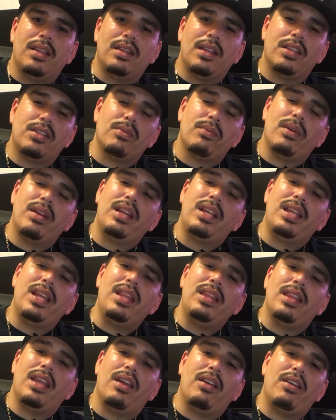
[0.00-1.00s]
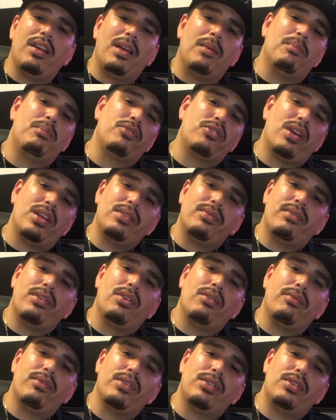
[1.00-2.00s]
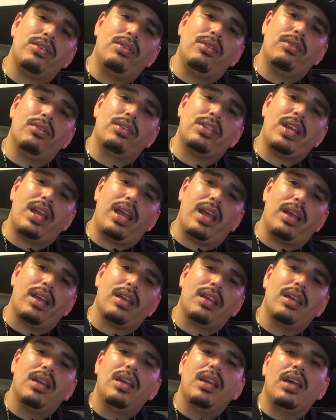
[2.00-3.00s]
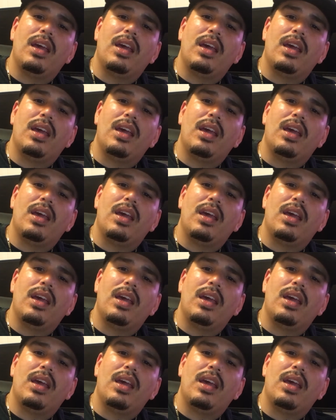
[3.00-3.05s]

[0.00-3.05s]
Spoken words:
that's already in there and transfer it over to your tank.